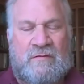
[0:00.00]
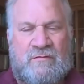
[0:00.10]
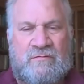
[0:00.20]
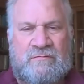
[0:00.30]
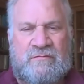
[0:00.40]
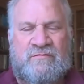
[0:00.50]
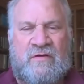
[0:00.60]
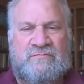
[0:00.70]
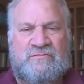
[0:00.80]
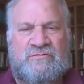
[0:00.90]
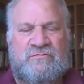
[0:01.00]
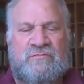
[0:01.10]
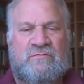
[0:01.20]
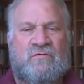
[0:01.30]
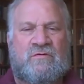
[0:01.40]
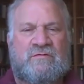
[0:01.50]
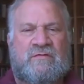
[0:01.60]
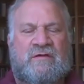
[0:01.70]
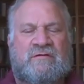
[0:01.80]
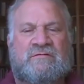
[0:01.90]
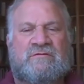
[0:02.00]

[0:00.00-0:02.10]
or involved in shooting wars like in